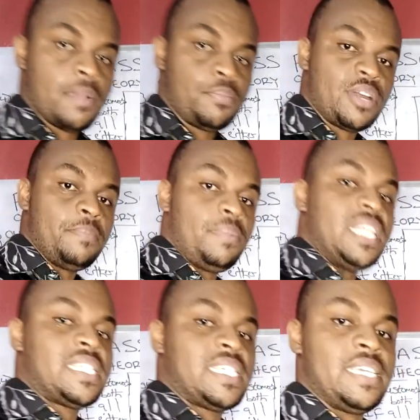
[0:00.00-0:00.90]

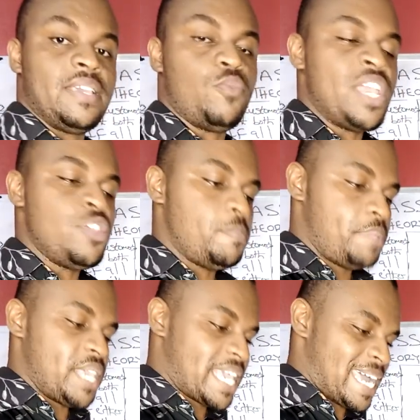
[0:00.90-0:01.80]
Probability, when you
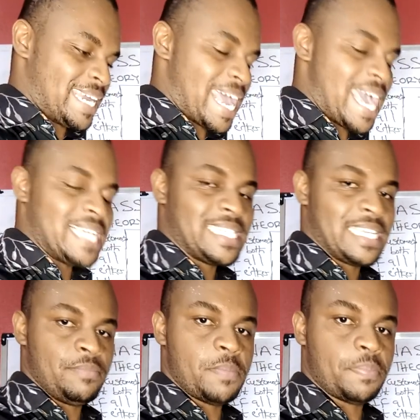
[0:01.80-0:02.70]
pick an
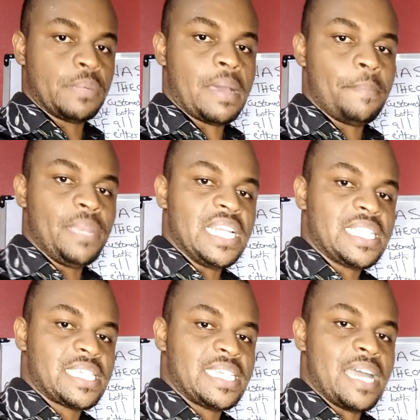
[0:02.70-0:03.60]
item, the
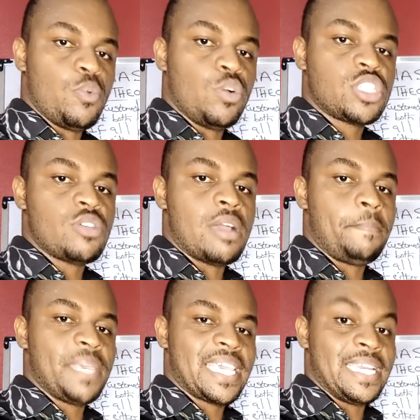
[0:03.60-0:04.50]
probability that what you are
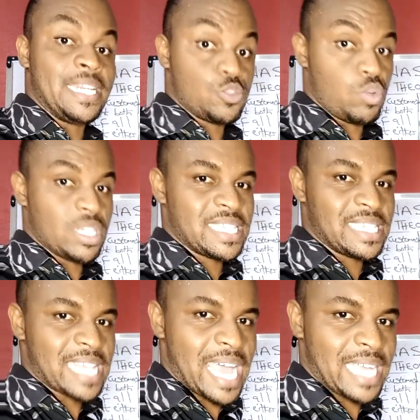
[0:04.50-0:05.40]
picking is what
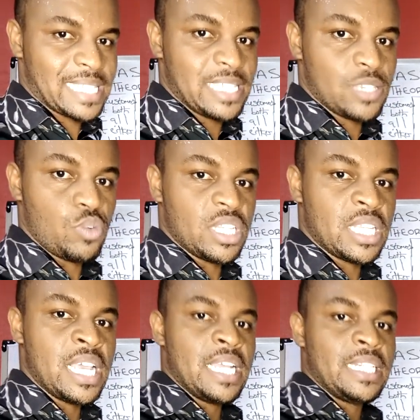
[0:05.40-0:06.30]
is asked is what?
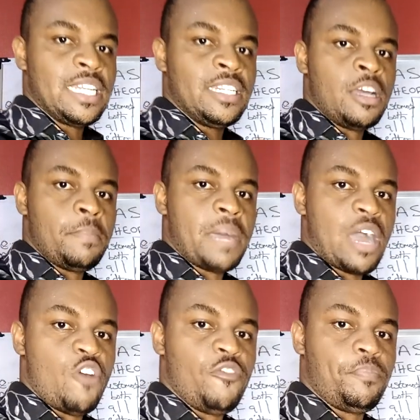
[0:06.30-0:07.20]
The number
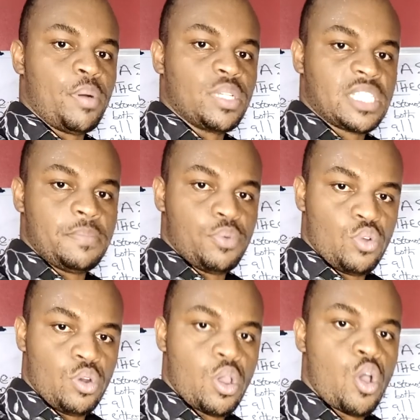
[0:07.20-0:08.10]
of
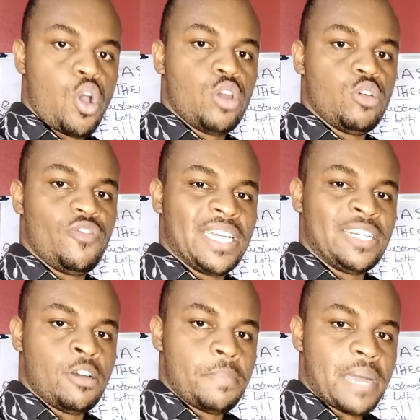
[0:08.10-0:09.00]
possible all over
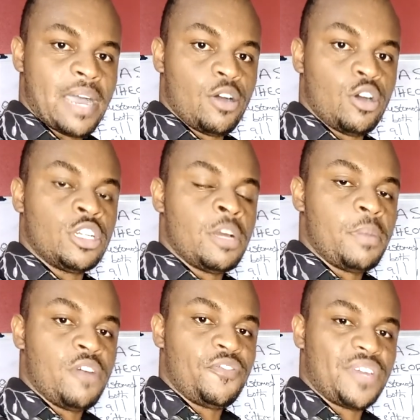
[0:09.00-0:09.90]
number, or number of